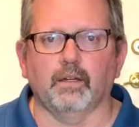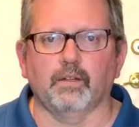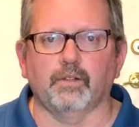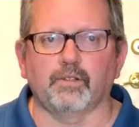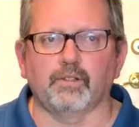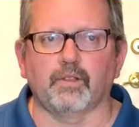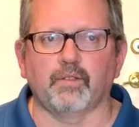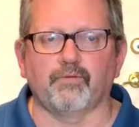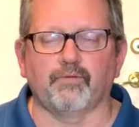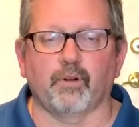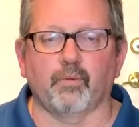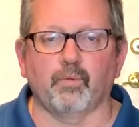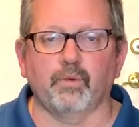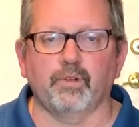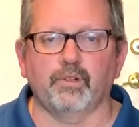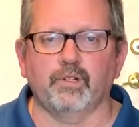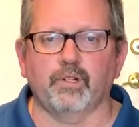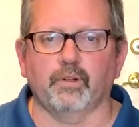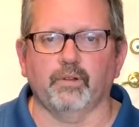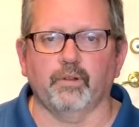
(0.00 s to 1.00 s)
to the front
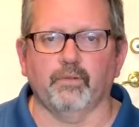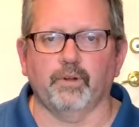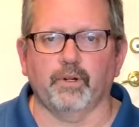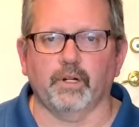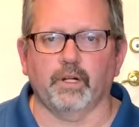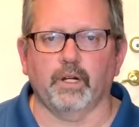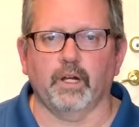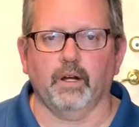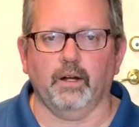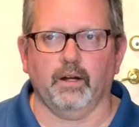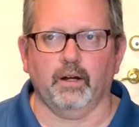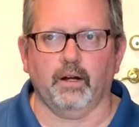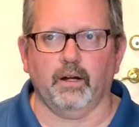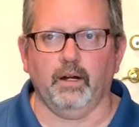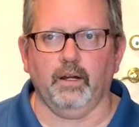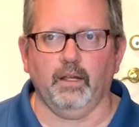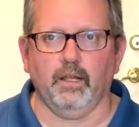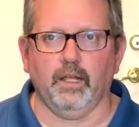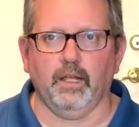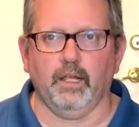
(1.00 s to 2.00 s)
windshield of your
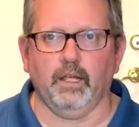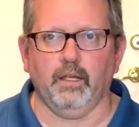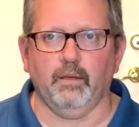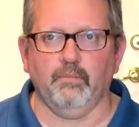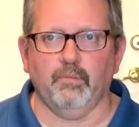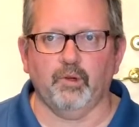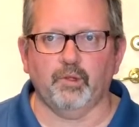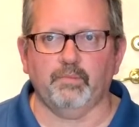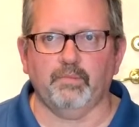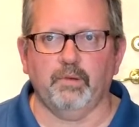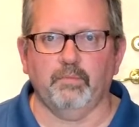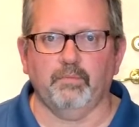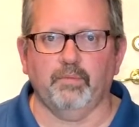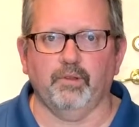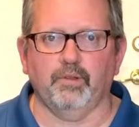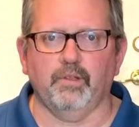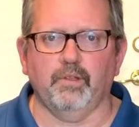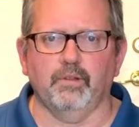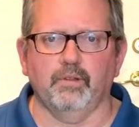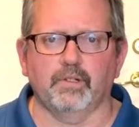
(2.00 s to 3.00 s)
car. And most
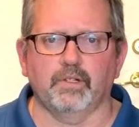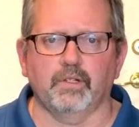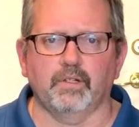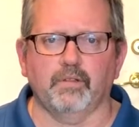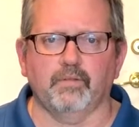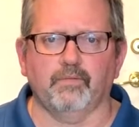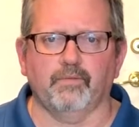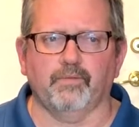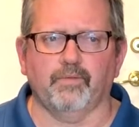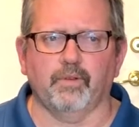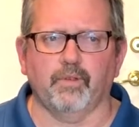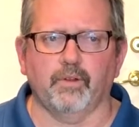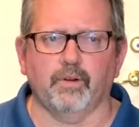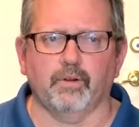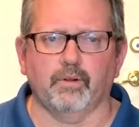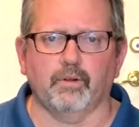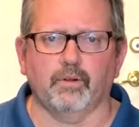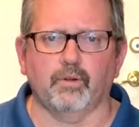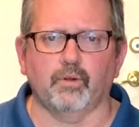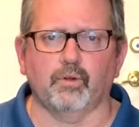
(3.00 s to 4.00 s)
people use it for
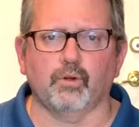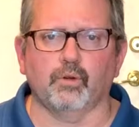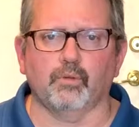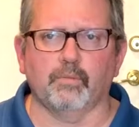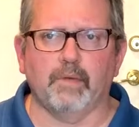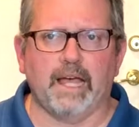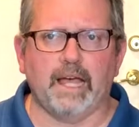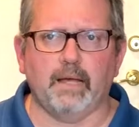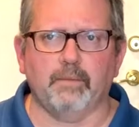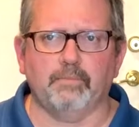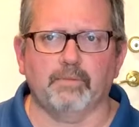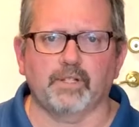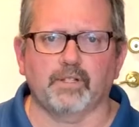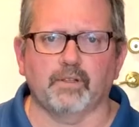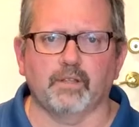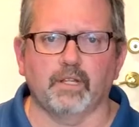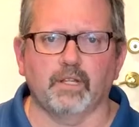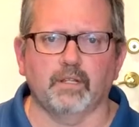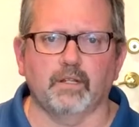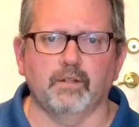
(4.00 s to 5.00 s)
their Google Maps
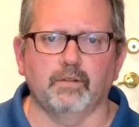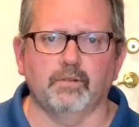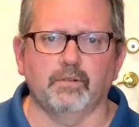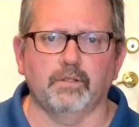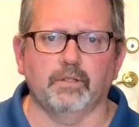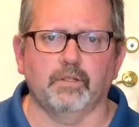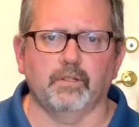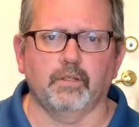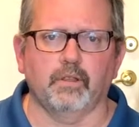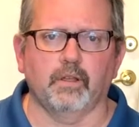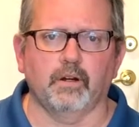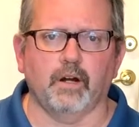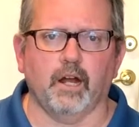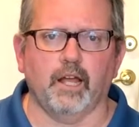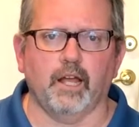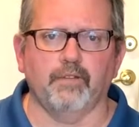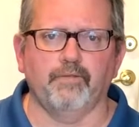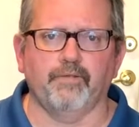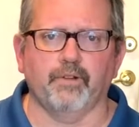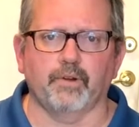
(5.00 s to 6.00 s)
so they can use their
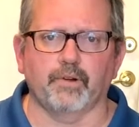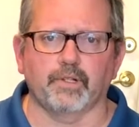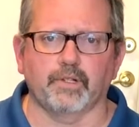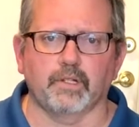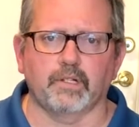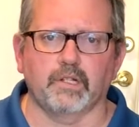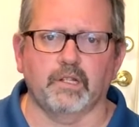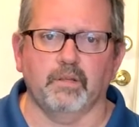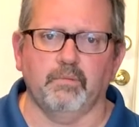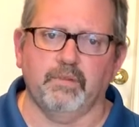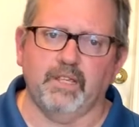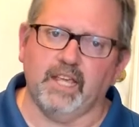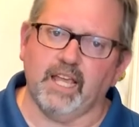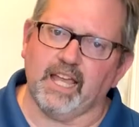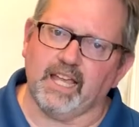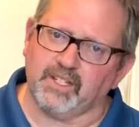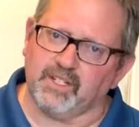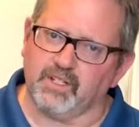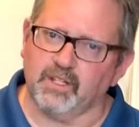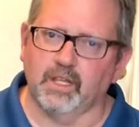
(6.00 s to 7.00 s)
iPhone as a
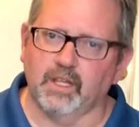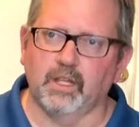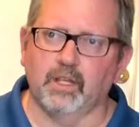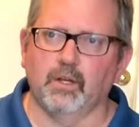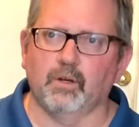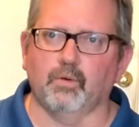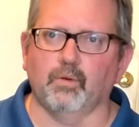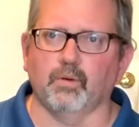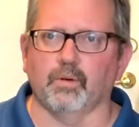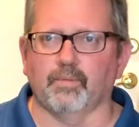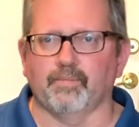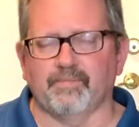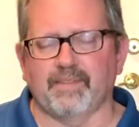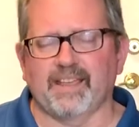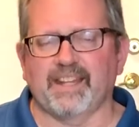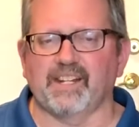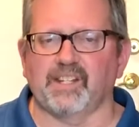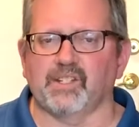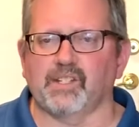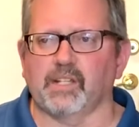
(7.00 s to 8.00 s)
GPS or
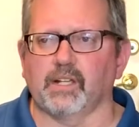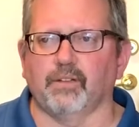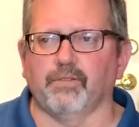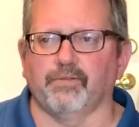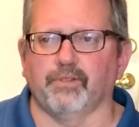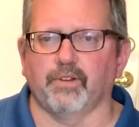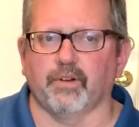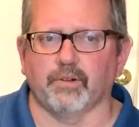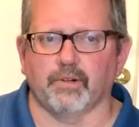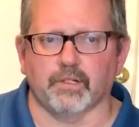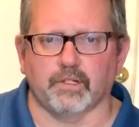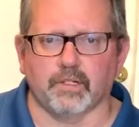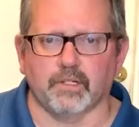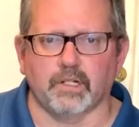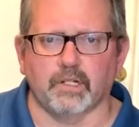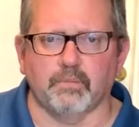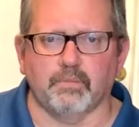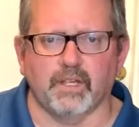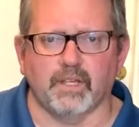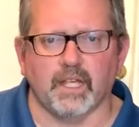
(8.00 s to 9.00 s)
any cell phone as a
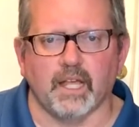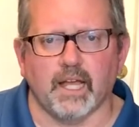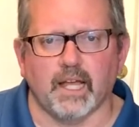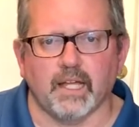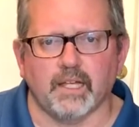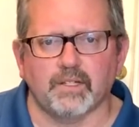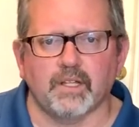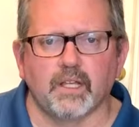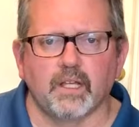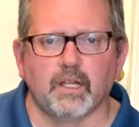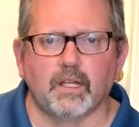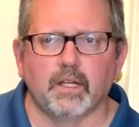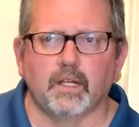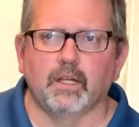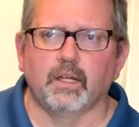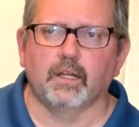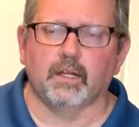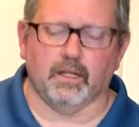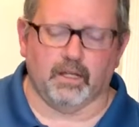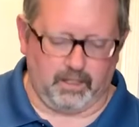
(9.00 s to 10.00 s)
GPS.
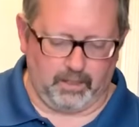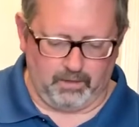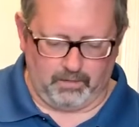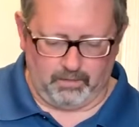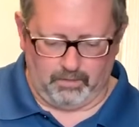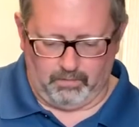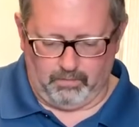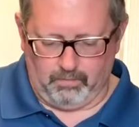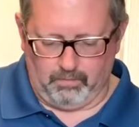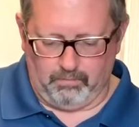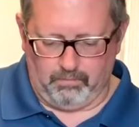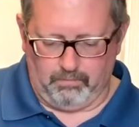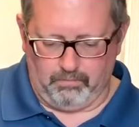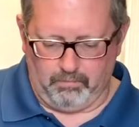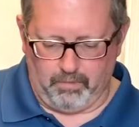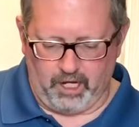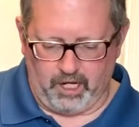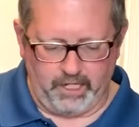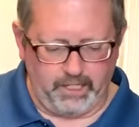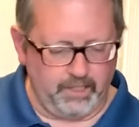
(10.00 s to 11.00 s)

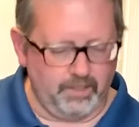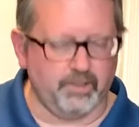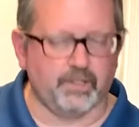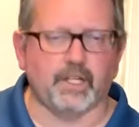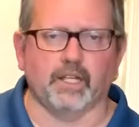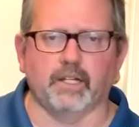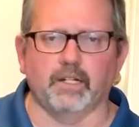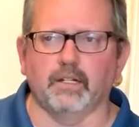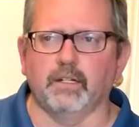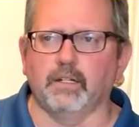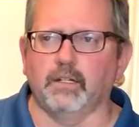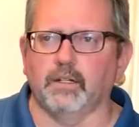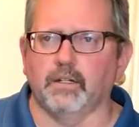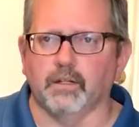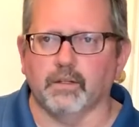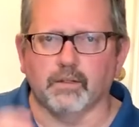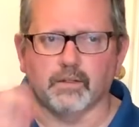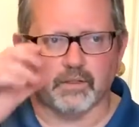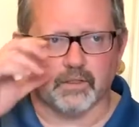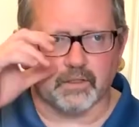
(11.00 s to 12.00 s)
My intended
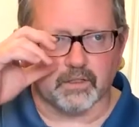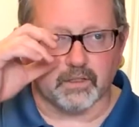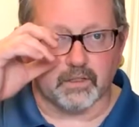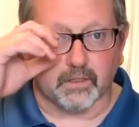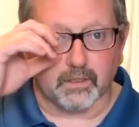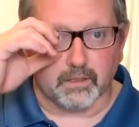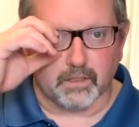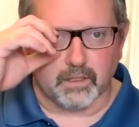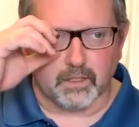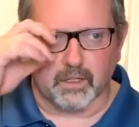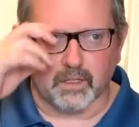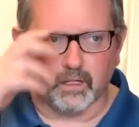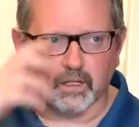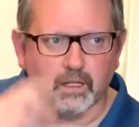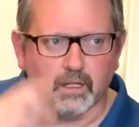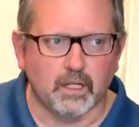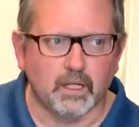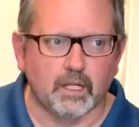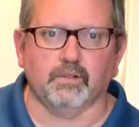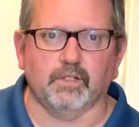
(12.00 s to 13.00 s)
use is
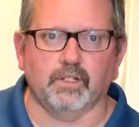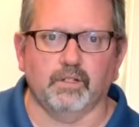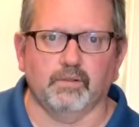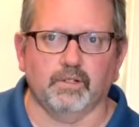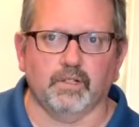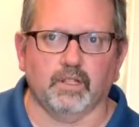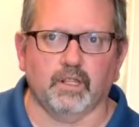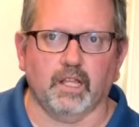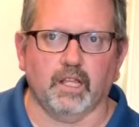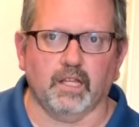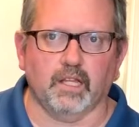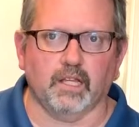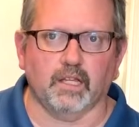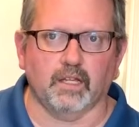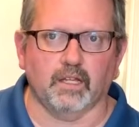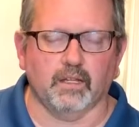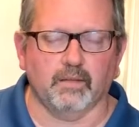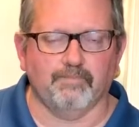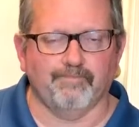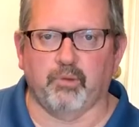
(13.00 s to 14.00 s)
to use it like
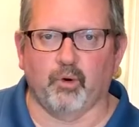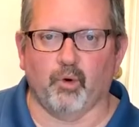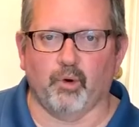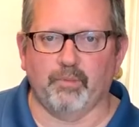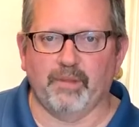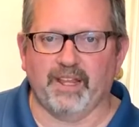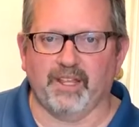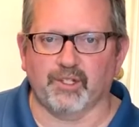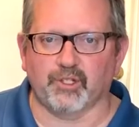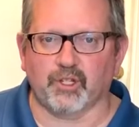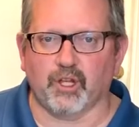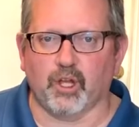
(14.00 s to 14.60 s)
a poor man's